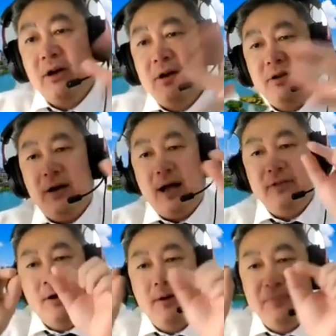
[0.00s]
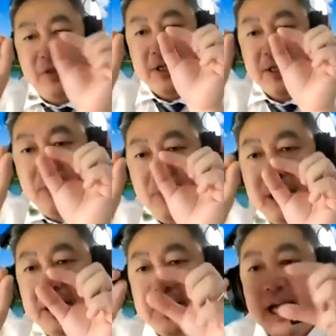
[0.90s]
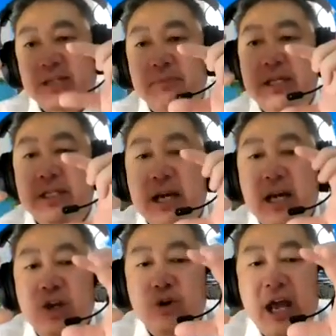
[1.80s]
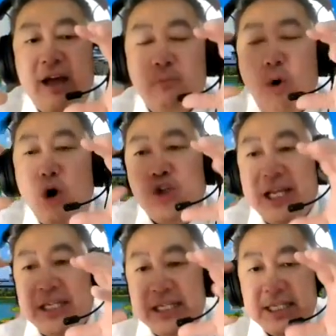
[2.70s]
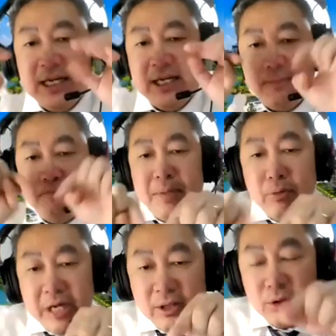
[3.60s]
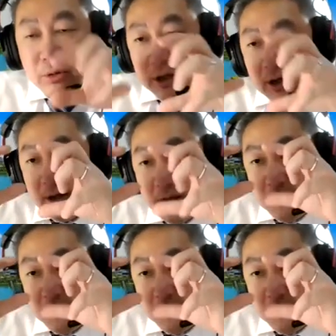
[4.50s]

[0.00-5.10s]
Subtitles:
The smaller the size means you can have more transistors built into the